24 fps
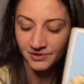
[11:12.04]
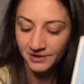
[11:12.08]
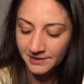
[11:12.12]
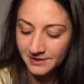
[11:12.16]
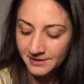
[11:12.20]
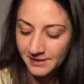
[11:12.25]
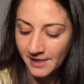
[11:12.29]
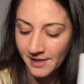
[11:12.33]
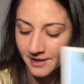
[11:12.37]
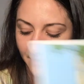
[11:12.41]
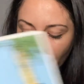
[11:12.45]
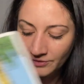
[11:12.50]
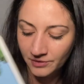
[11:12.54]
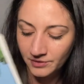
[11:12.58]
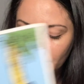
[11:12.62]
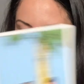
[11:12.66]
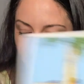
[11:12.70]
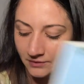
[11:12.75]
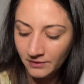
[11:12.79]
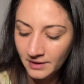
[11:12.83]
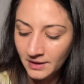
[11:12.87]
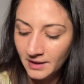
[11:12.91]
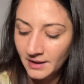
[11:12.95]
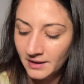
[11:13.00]
not saying
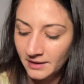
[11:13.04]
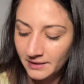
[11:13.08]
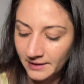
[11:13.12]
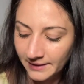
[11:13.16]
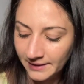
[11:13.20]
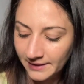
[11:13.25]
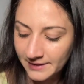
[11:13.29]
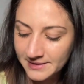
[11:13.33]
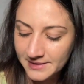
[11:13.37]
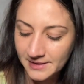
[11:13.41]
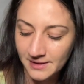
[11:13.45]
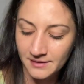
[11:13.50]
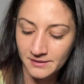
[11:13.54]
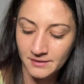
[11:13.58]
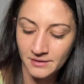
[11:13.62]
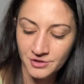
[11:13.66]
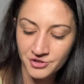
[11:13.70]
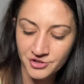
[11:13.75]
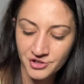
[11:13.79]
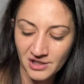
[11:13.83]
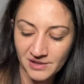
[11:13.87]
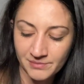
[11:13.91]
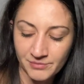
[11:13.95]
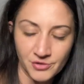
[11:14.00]
no. Like I said,
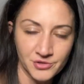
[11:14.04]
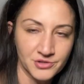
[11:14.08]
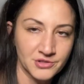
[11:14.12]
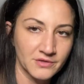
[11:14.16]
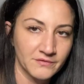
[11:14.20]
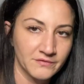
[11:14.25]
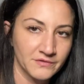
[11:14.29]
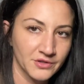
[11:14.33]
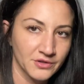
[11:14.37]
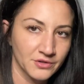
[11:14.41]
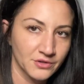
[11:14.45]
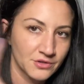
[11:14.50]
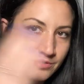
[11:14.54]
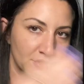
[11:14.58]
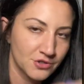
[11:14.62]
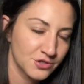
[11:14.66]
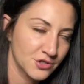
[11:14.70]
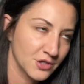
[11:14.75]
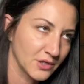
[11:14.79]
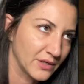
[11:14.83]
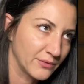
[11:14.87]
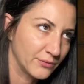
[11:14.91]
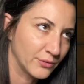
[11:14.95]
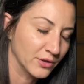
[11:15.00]
should I persevere?
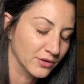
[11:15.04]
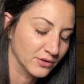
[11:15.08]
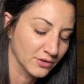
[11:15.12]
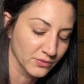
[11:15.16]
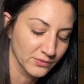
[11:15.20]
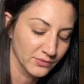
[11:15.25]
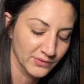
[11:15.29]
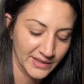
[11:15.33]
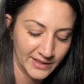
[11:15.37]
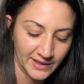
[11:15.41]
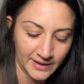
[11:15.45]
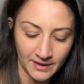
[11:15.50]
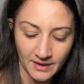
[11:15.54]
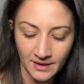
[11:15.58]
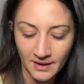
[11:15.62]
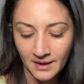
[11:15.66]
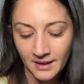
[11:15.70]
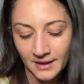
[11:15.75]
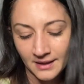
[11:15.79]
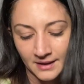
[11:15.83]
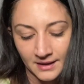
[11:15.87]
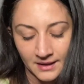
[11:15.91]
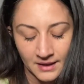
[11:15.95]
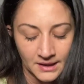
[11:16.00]
Should I walk away?
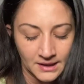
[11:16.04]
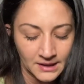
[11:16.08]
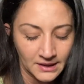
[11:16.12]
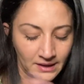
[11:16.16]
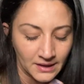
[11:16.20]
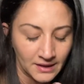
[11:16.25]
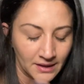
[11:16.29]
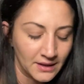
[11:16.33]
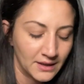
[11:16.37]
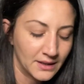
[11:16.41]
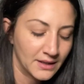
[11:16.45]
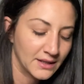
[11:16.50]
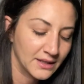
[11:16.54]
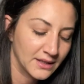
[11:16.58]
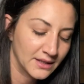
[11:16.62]
Uh,